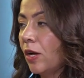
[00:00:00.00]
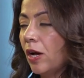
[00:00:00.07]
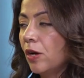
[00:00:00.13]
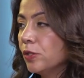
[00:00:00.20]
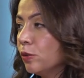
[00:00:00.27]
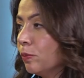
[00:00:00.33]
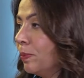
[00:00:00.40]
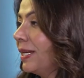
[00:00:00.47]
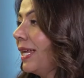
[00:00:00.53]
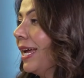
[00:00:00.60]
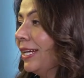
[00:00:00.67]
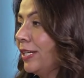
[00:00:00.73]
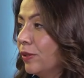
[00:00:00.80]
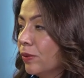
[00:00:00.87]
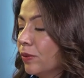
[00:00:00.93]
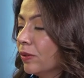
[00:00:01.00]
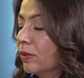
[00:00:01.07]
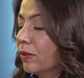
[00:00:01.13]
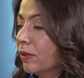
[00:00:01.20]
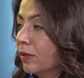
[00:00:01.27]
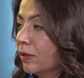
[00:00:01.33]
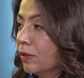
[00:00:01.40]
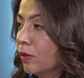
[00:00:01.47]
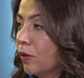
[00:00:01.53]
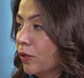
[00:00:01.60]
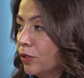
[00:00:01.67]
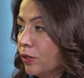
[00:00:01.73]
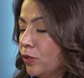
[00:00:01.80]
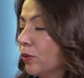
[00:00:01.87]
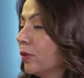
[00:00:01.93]
How do you plan your
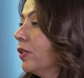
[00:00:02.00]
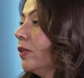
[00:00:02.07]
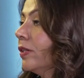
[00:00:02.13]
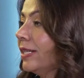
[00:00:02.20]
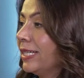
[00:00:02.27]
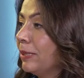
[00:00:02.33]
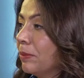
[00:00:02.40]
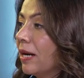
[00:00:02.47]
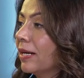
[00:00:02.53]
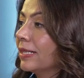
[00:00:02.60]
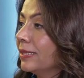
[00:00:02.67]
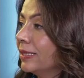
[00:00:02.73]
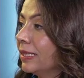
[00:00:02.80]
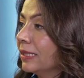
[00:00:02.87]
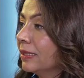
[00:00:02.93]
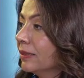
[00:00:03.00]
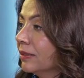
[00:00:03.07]
yearly marketing